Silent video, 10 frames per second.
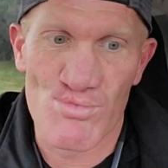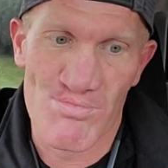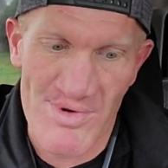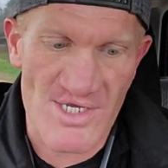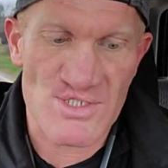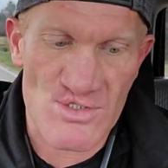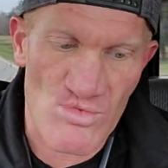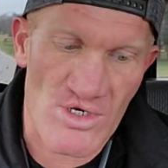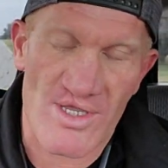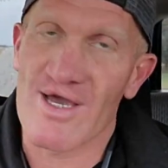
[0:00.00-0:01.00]
you must
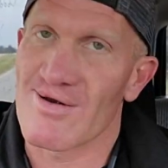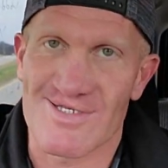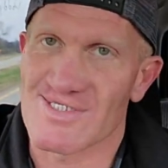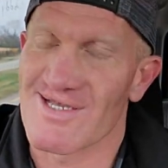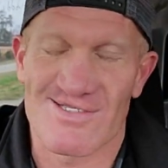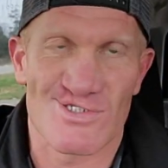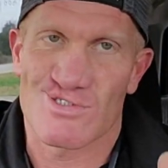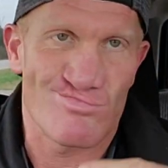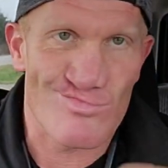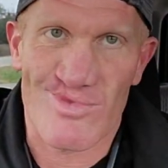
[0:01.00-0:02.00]
work out. It's like
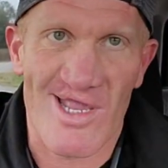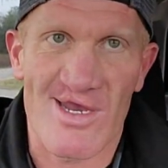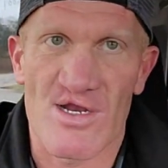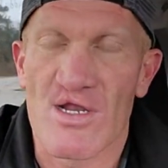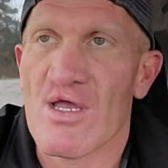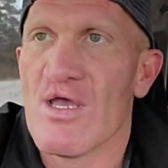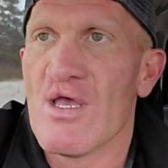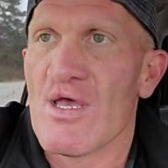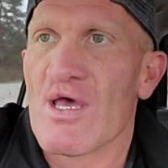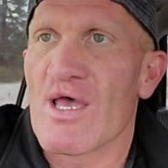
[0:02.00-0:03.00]
just there.
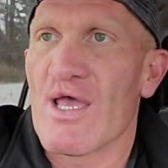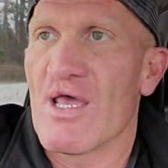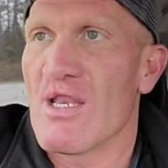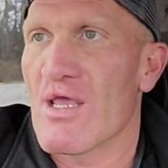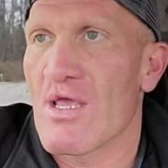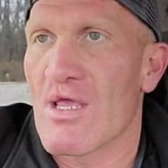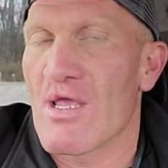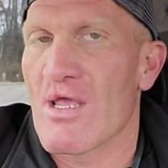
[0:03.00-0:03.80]
And